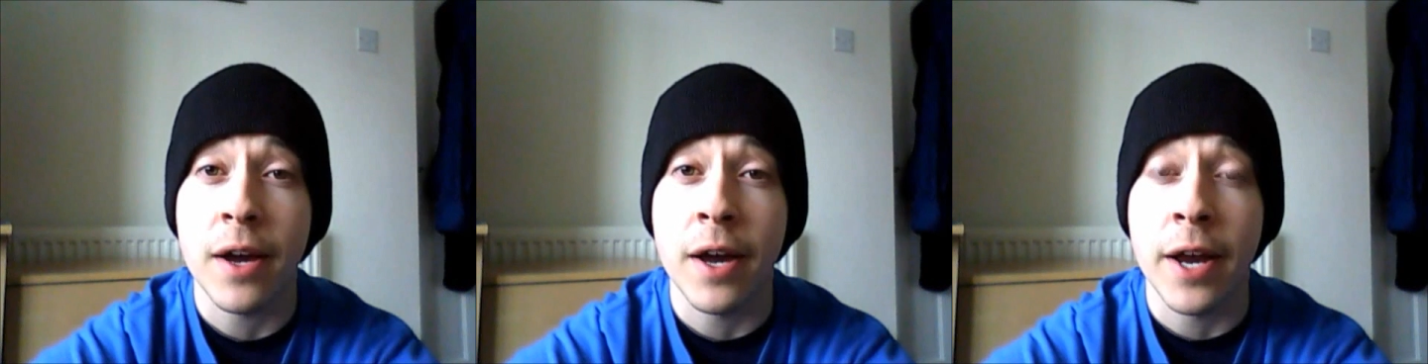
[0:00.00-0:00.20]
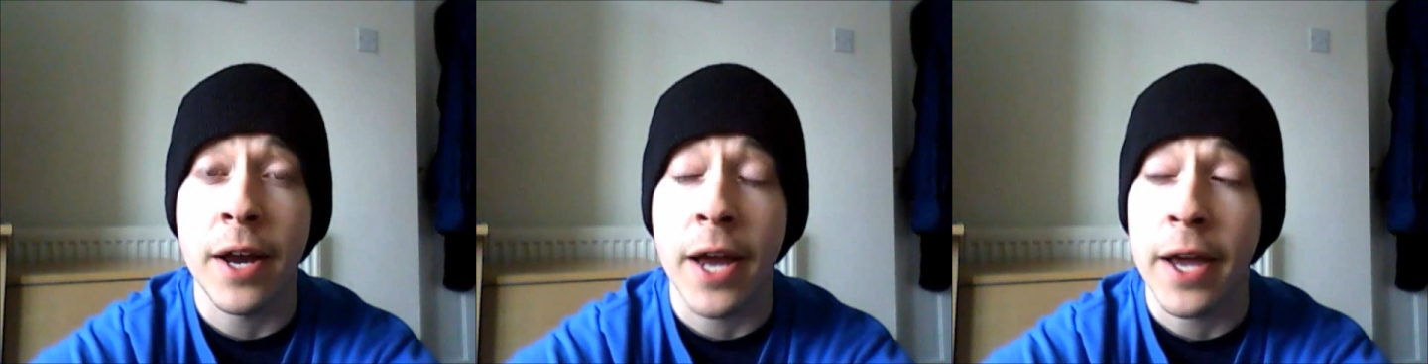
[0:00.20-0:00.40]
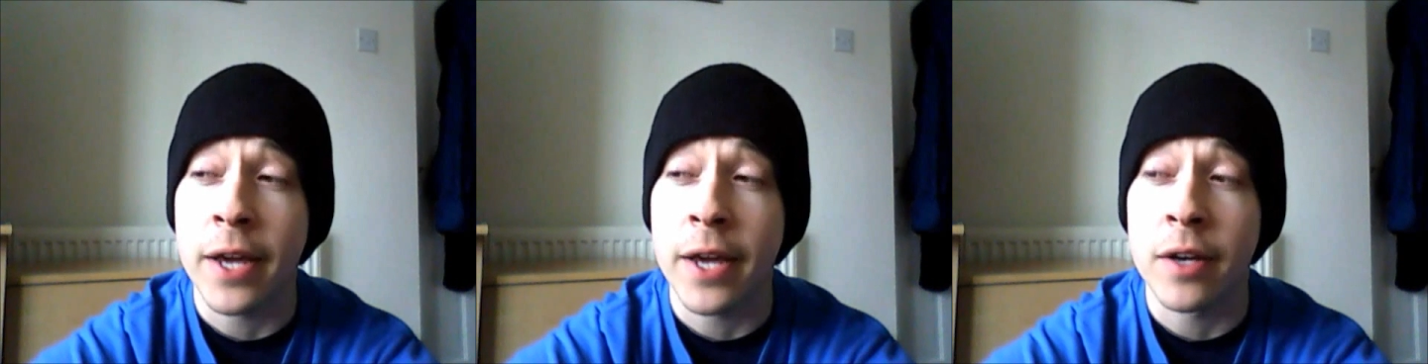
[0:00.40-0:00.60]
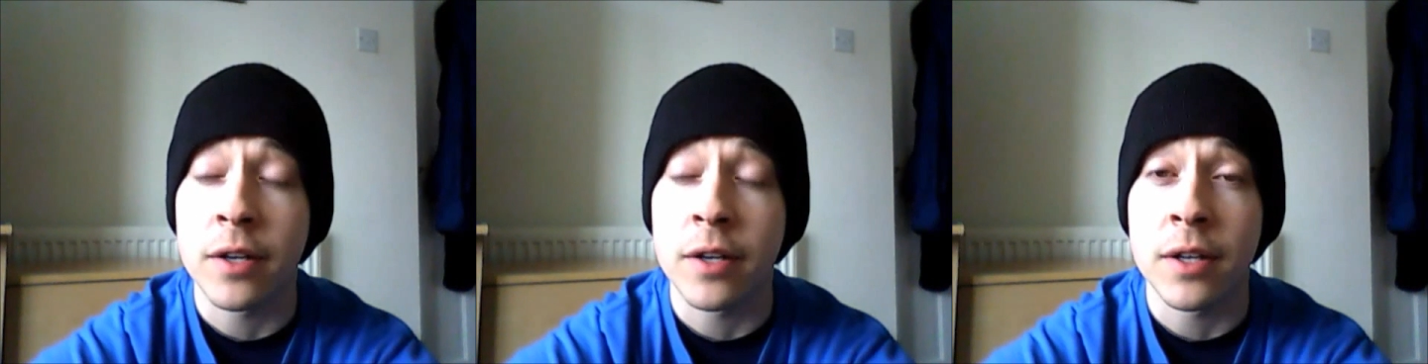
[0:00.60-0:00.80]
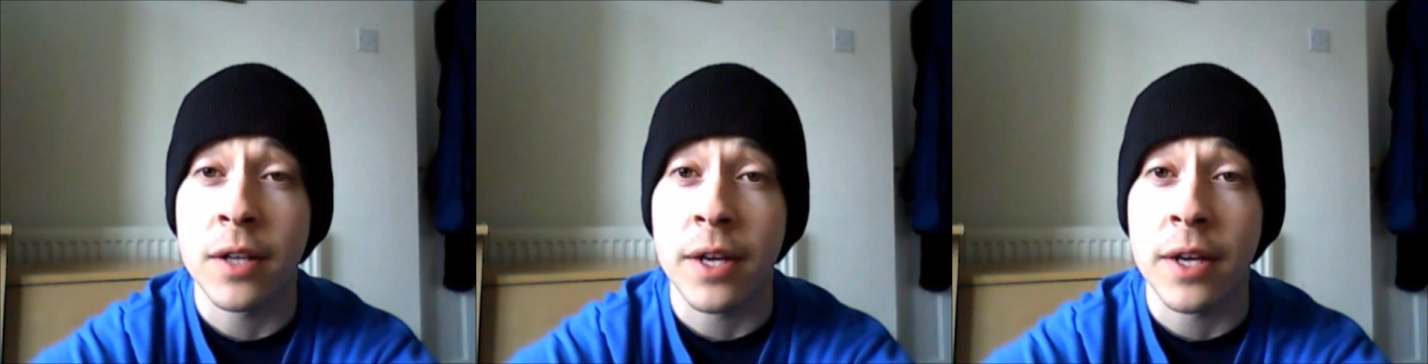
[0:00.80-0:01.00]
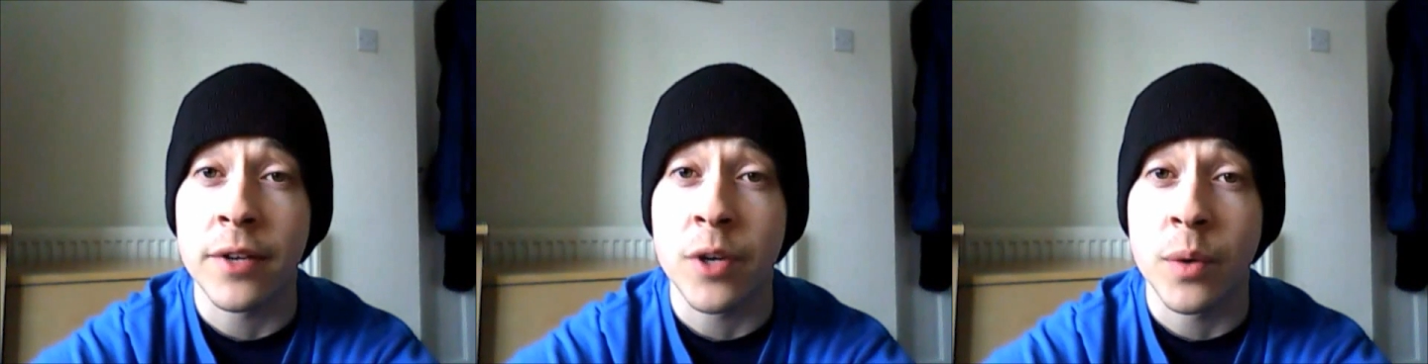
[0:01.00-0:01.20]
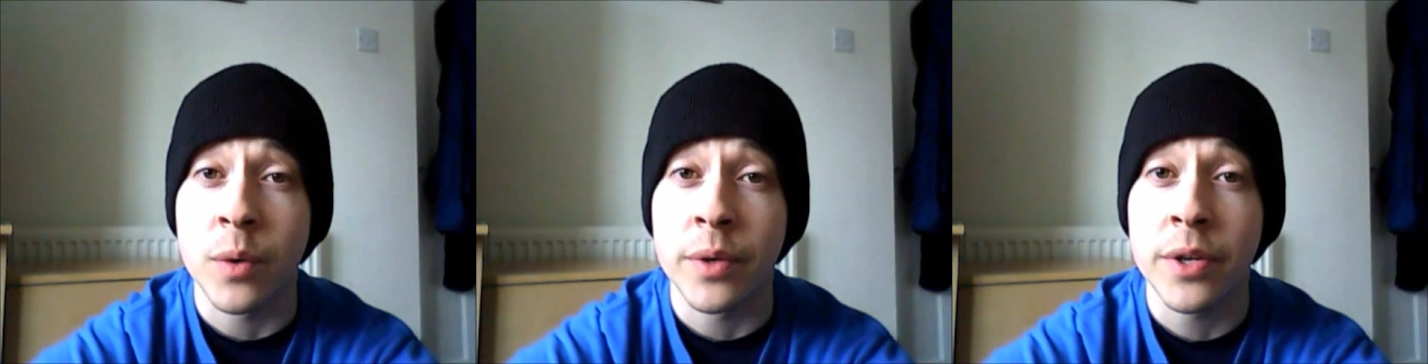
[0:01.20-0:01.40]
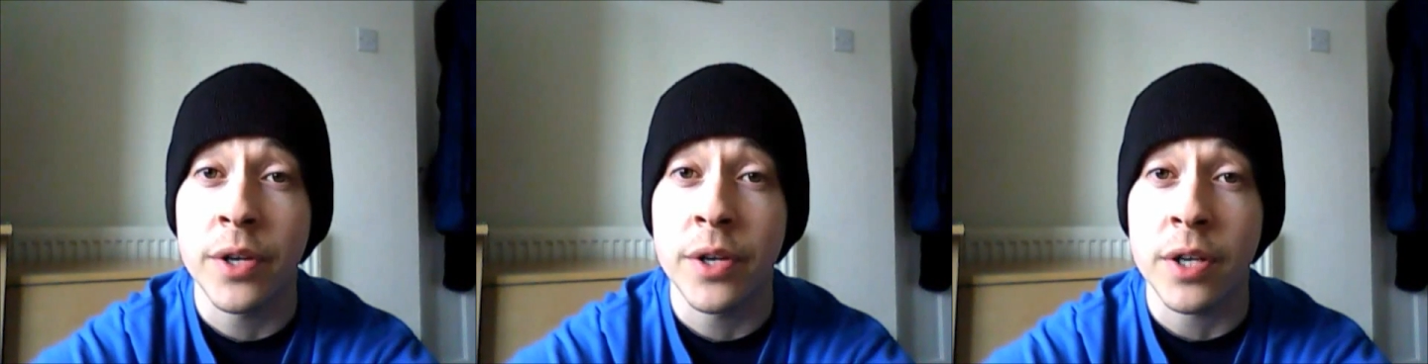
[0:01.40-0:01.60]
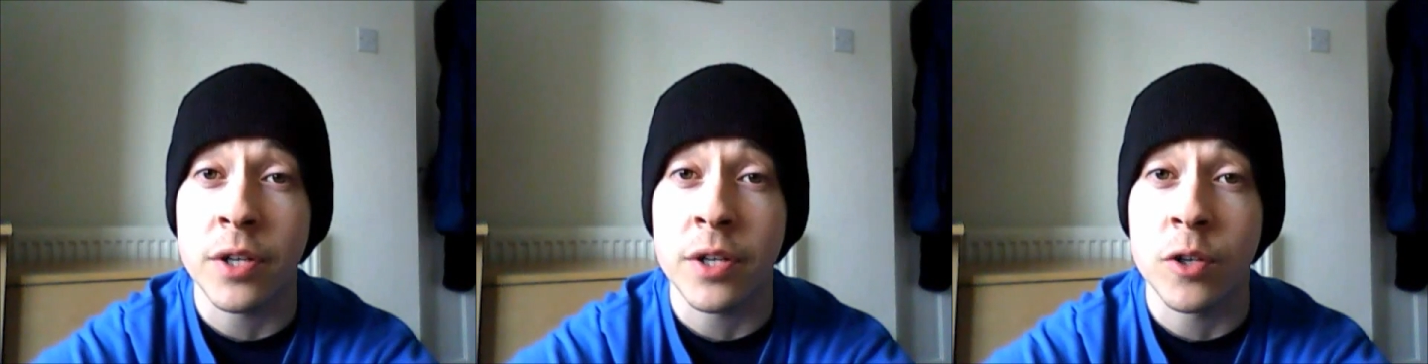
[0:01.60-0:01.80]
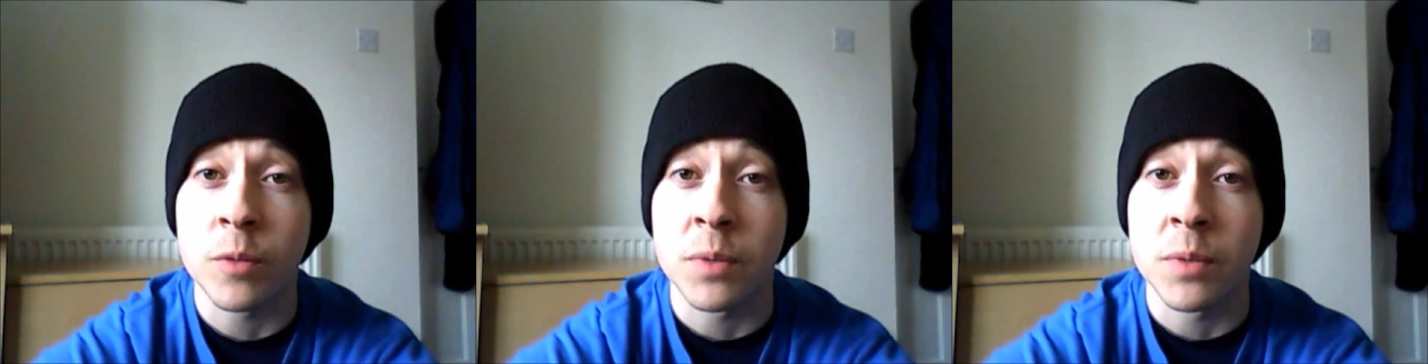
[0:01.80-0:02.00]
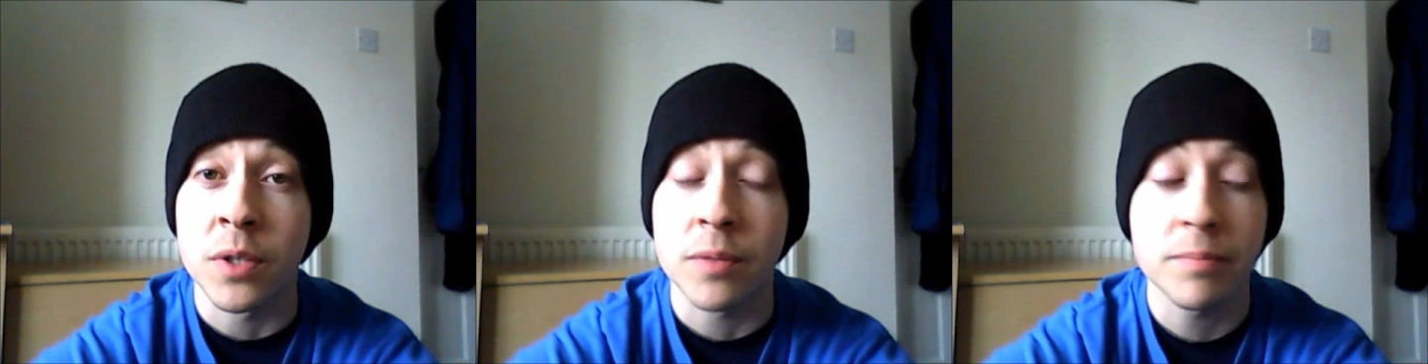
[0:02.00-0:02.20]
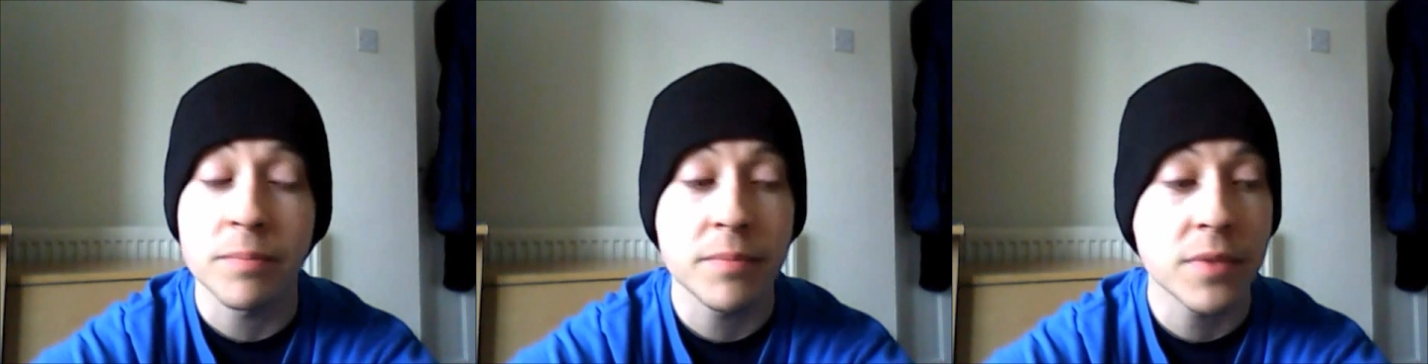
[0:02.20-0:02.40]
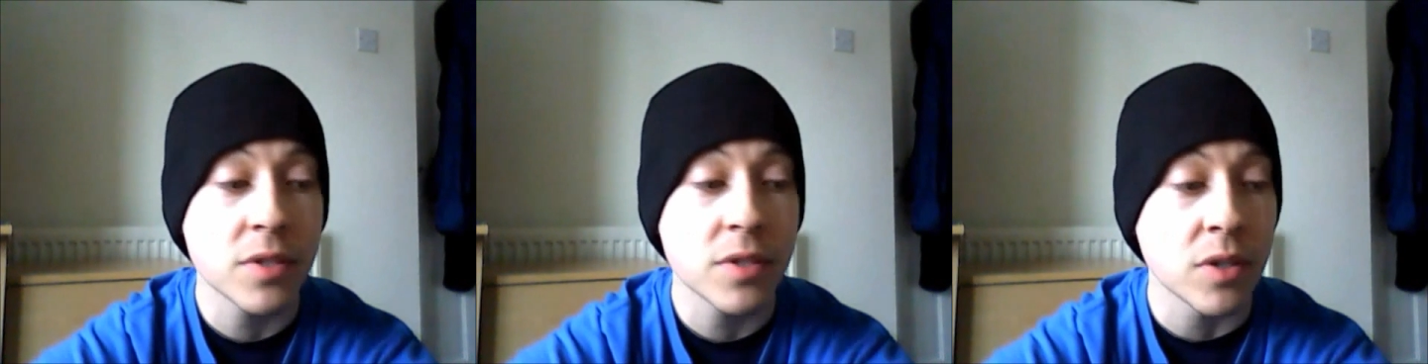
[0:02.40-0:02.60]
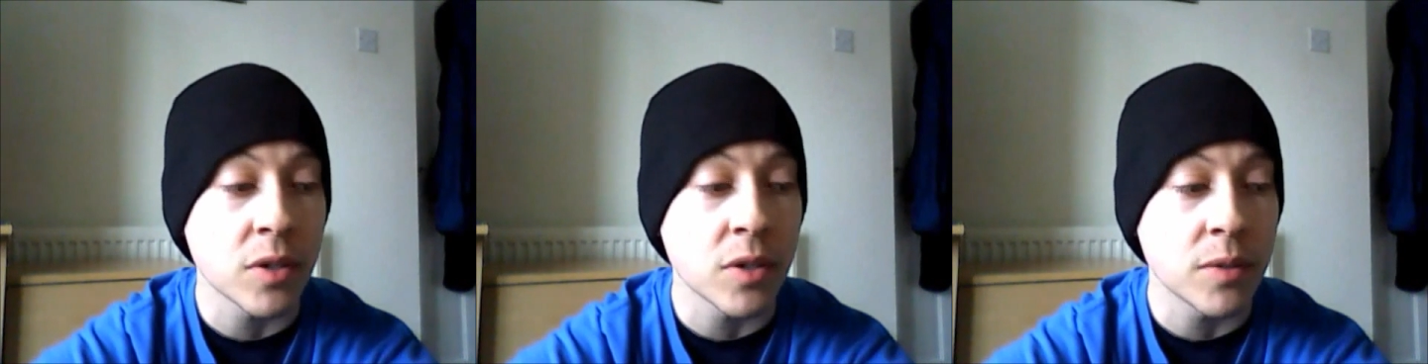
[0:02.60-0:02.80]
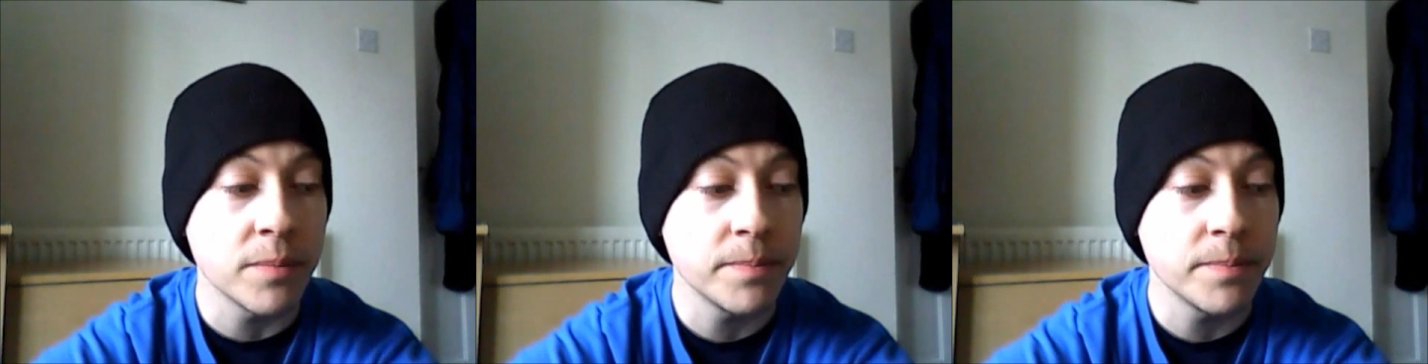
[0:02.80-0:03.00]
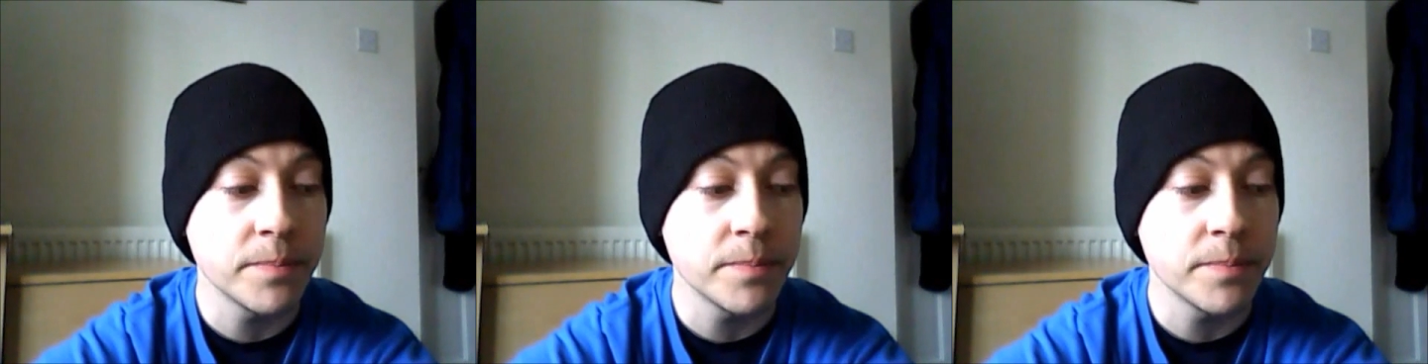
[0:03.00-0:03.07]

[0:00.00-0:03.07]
and I ain't gonna let no one hurt you no more. So